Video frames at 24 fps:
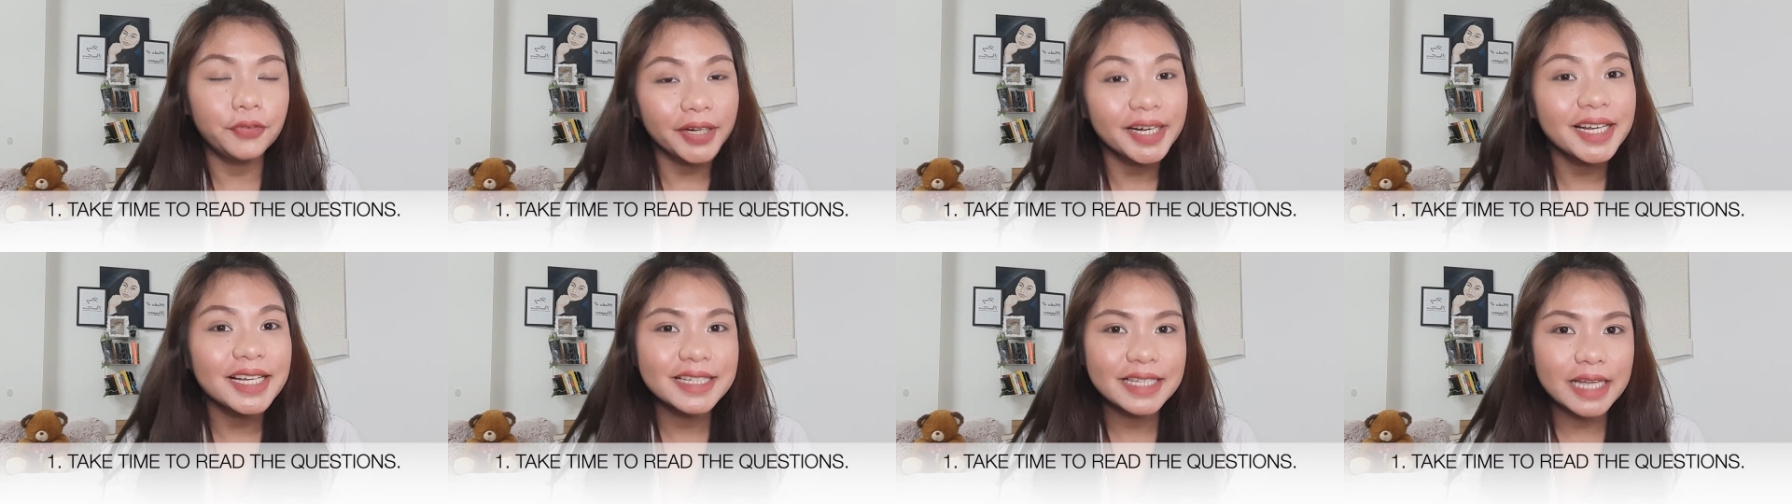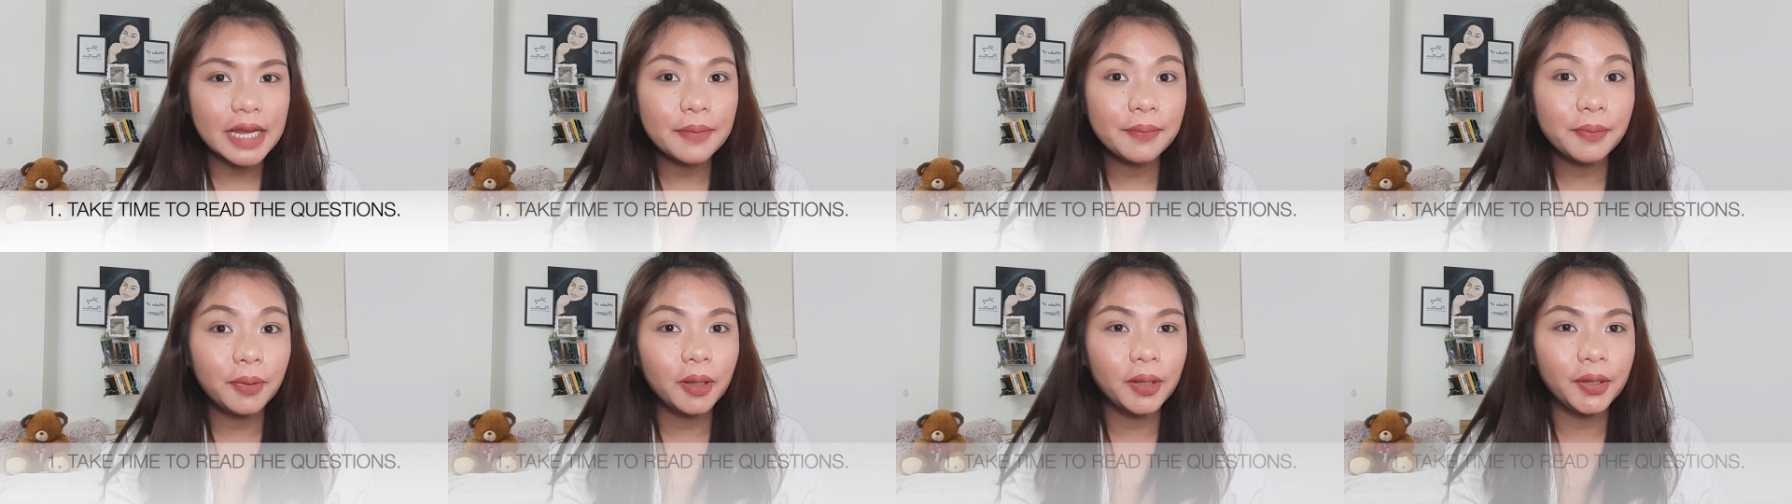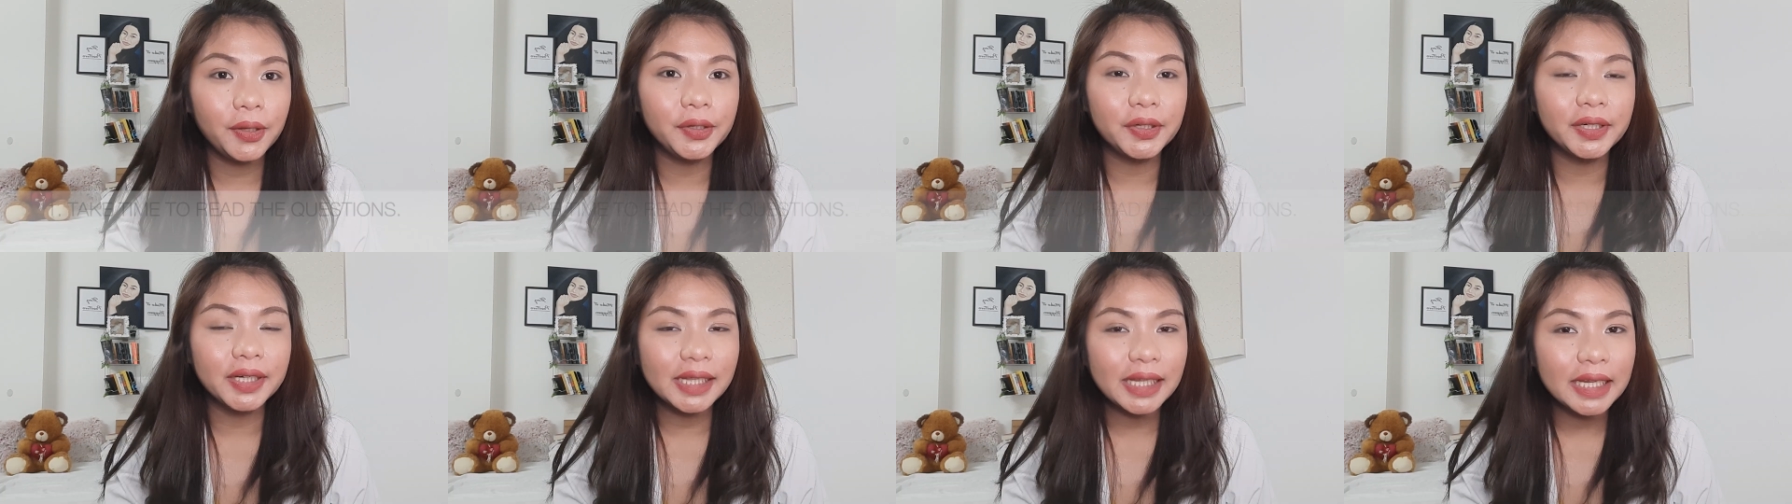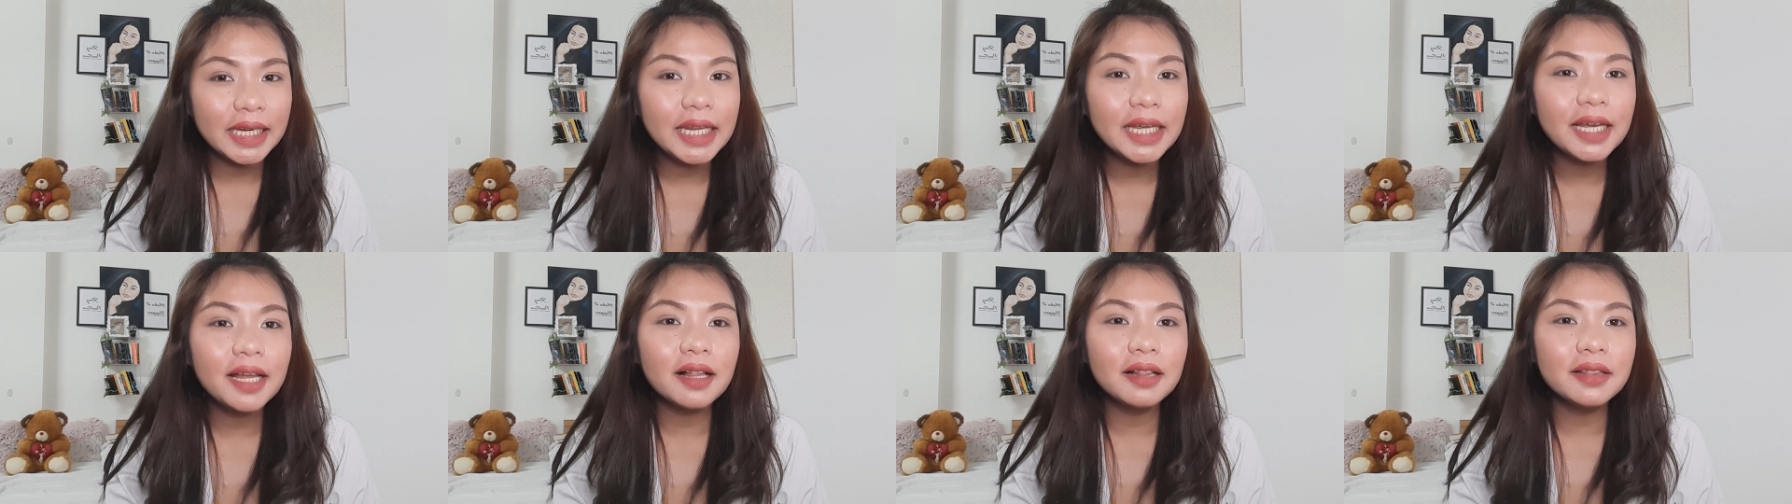For example, your
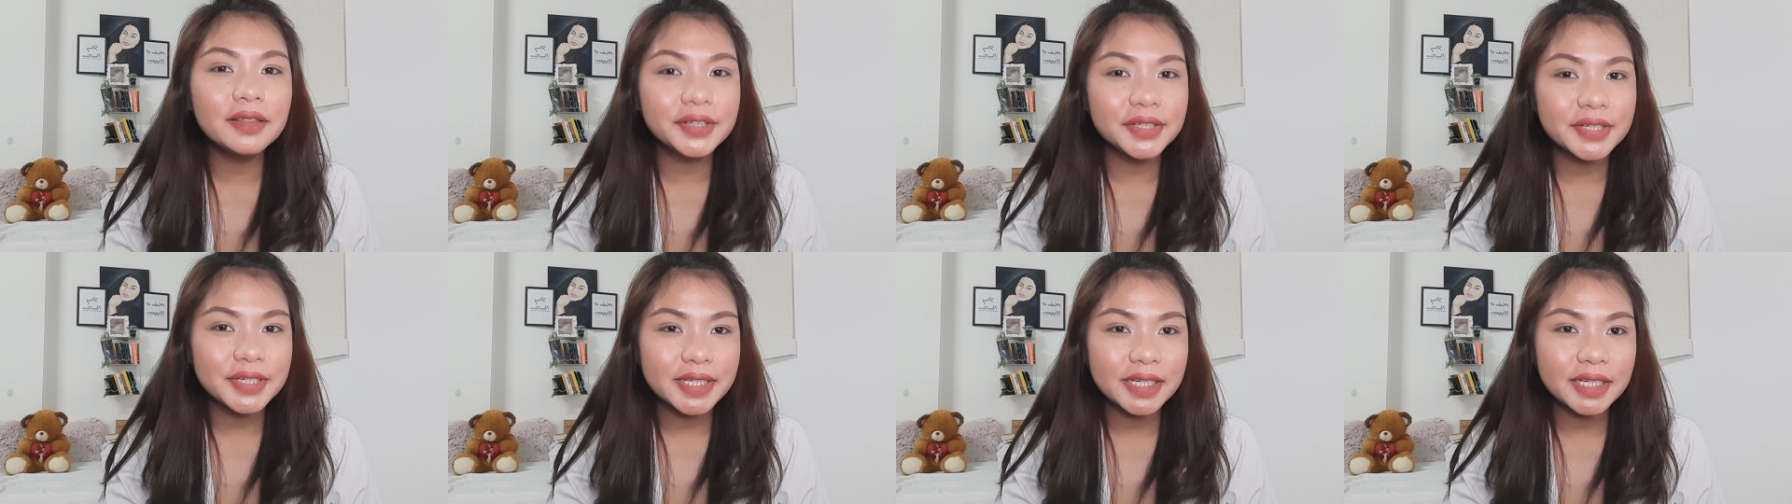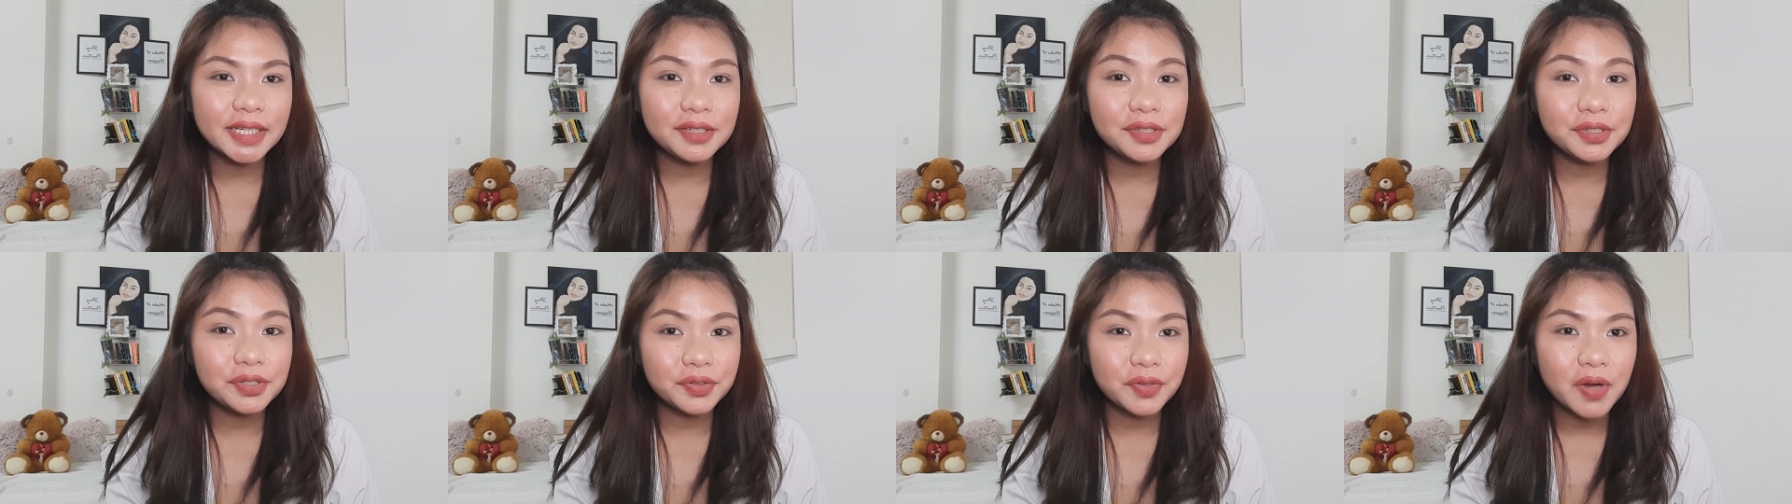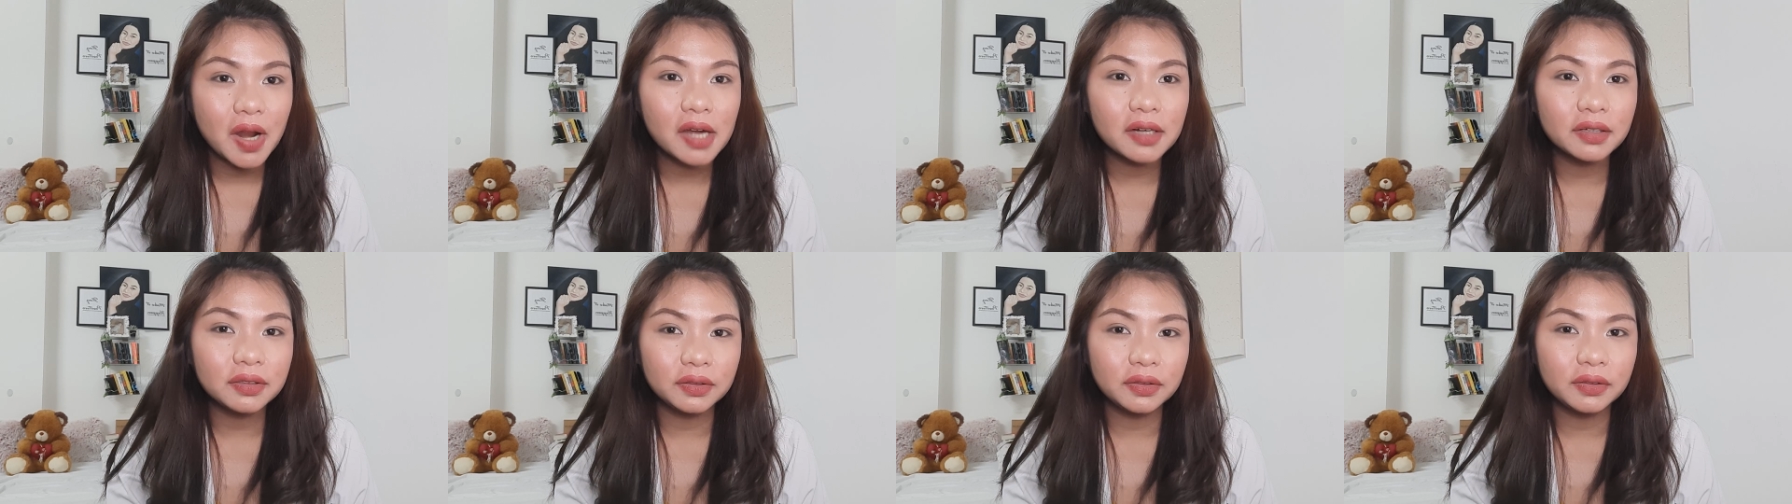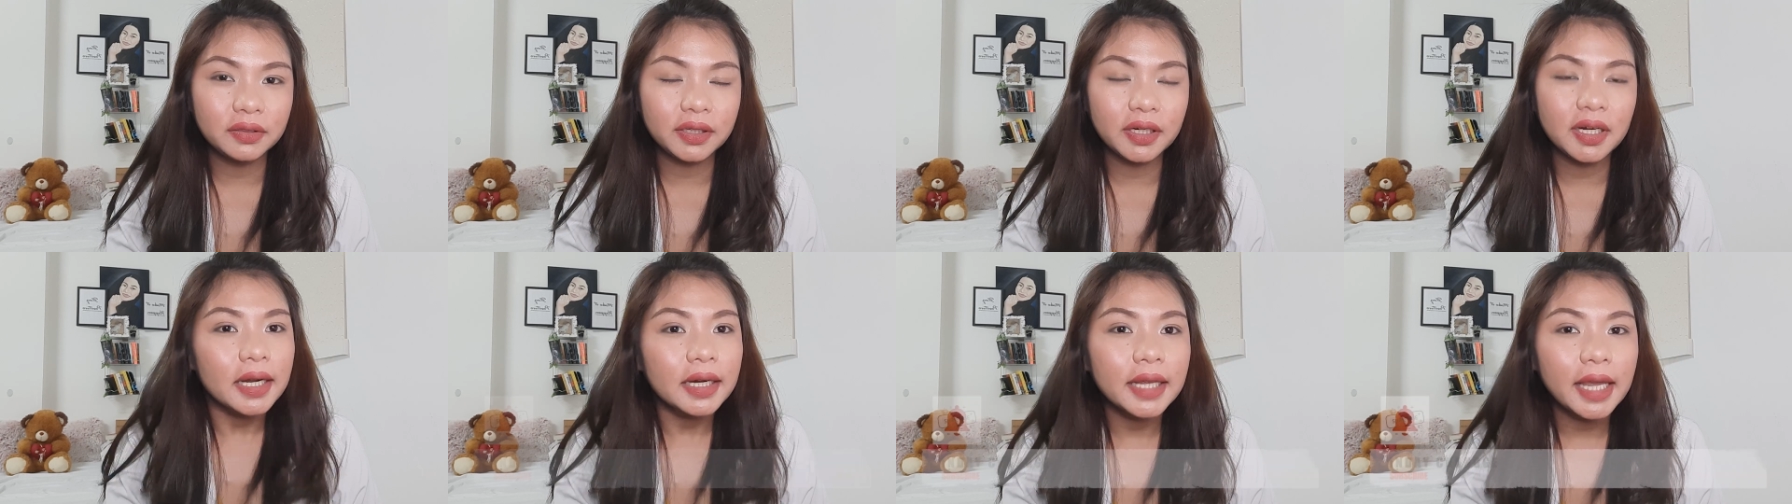clinical nursing
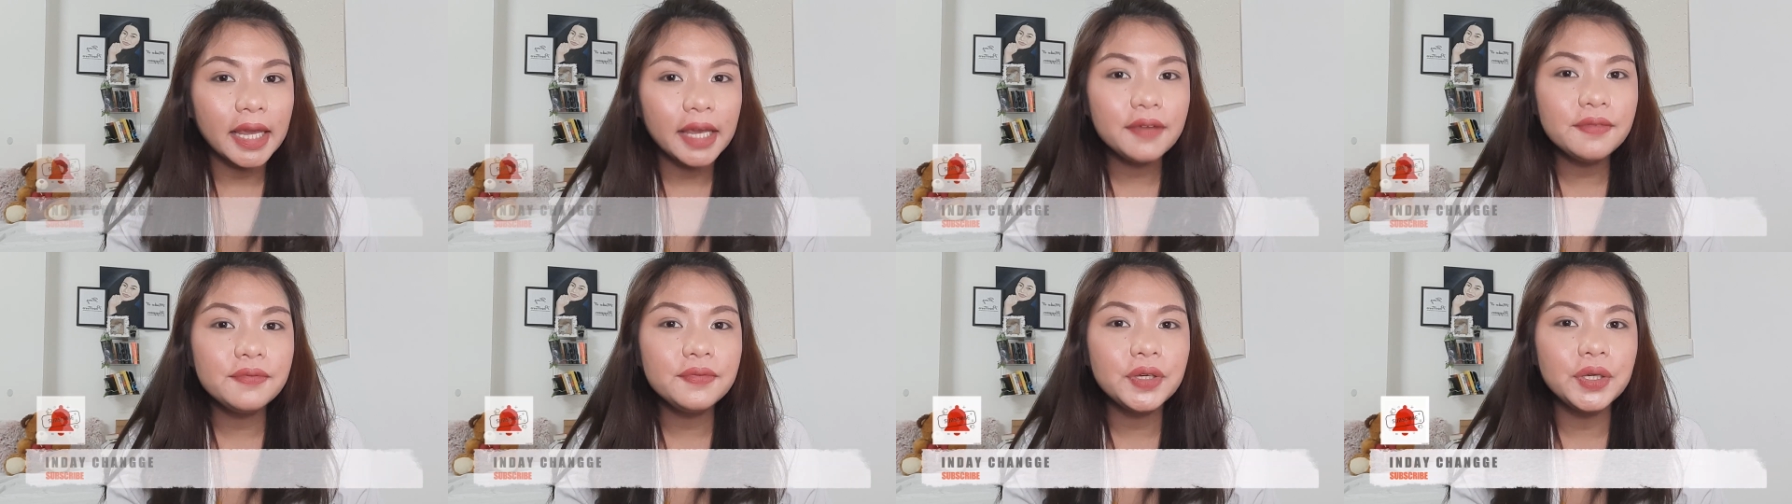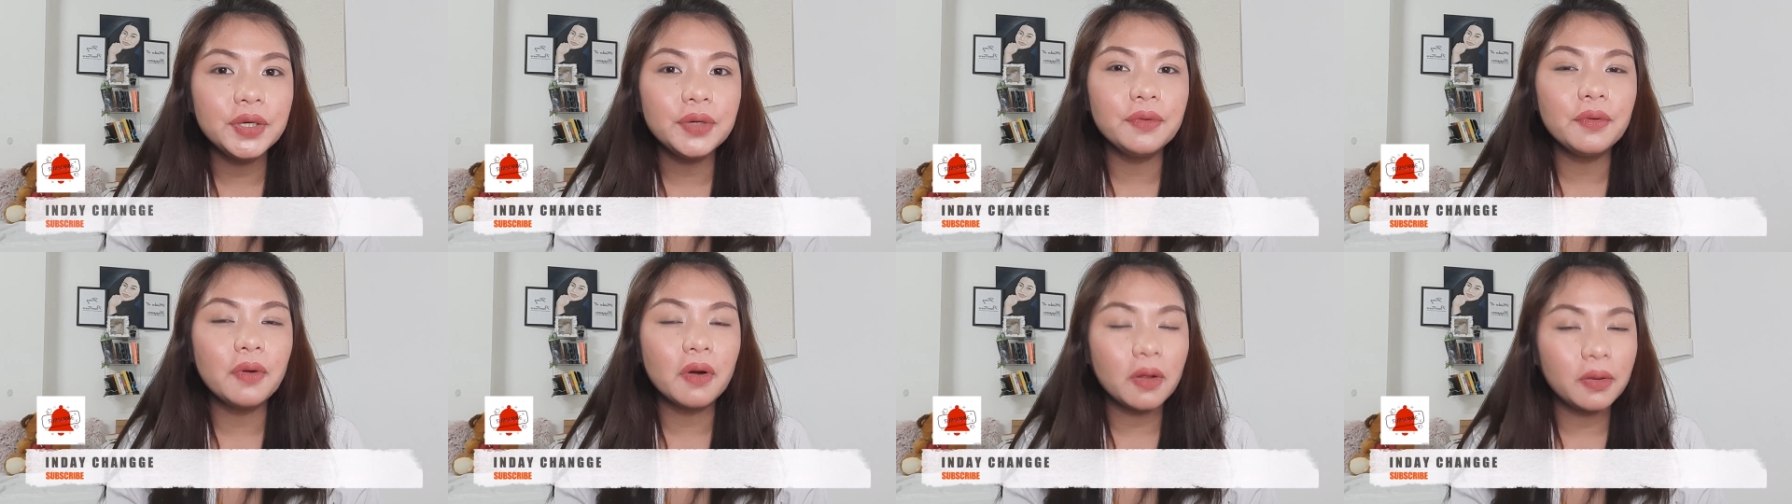instructor gave you